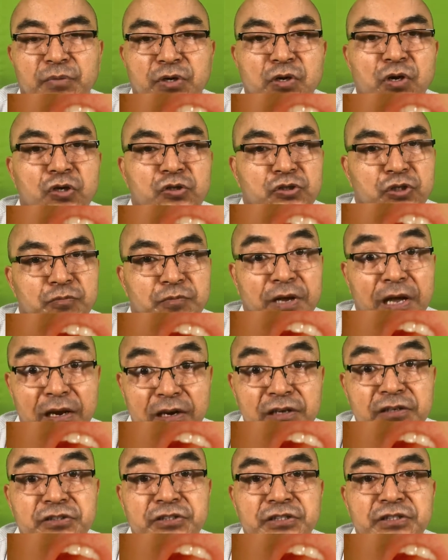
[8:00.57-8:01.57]
because of
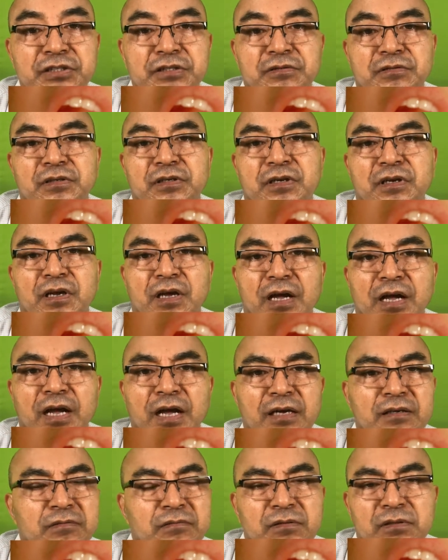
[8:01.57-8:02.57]
allergy.
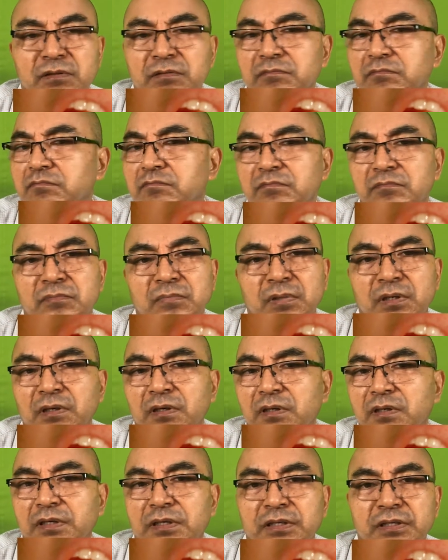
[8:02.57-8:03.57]
And
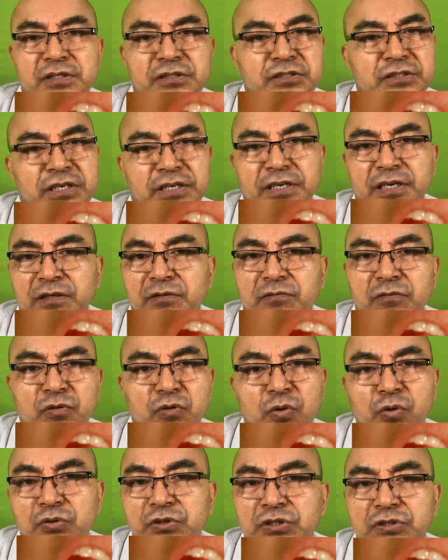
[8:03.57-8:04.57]
in the second
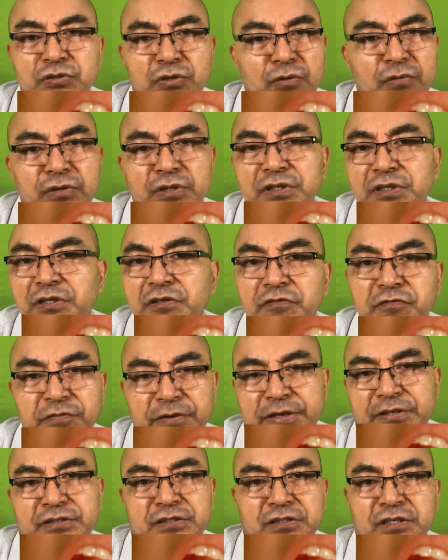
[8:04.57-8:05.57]
cause is only
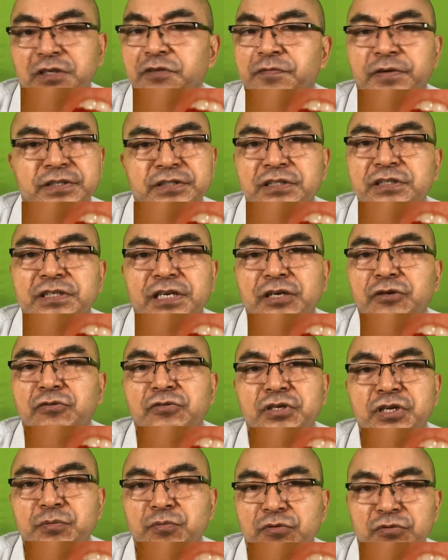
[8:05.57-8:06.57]
infection. Infection
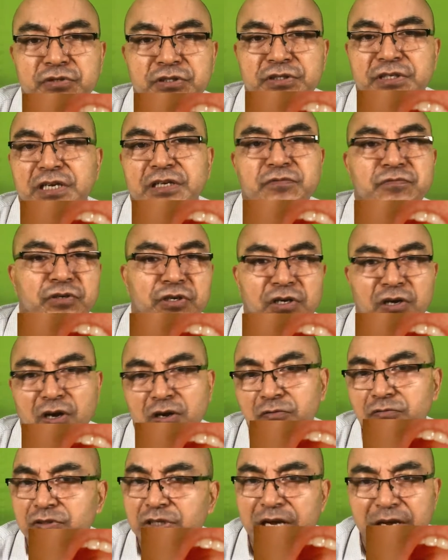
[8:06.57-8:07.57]
cannot keep on staying for a
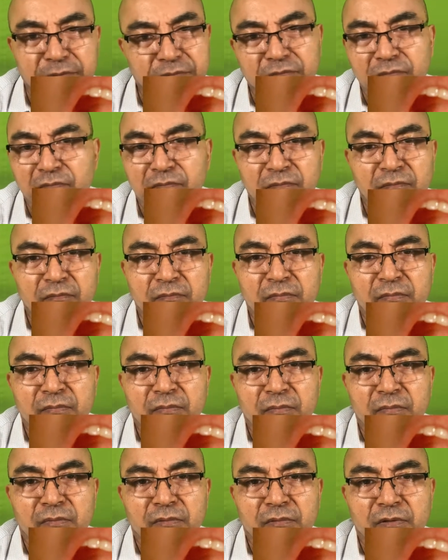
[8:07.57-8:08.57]
long time,
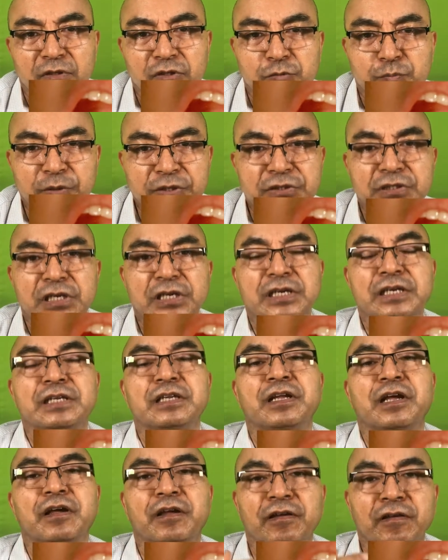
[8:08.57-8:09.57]
especially
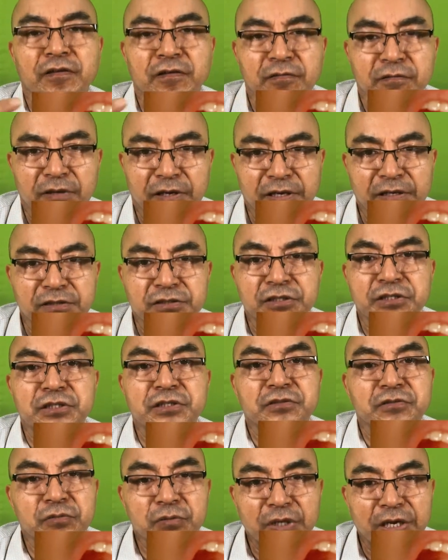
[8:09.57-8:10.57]
in a
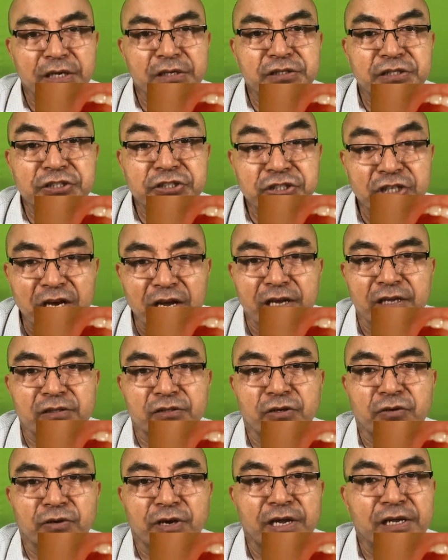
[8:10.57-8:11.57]
healthy child
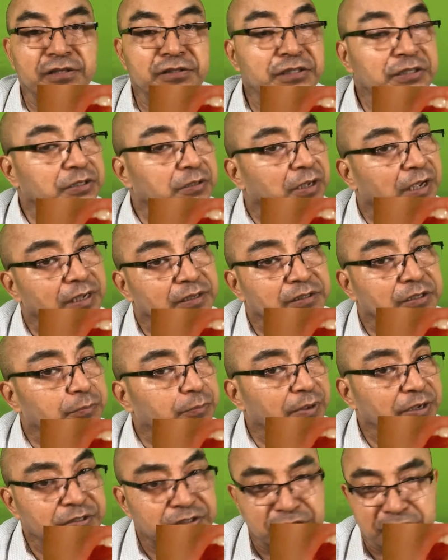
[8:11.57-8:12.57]
or healthy
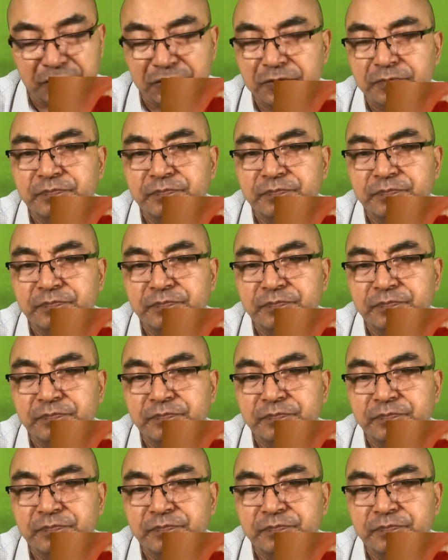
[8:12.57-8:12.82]
patient.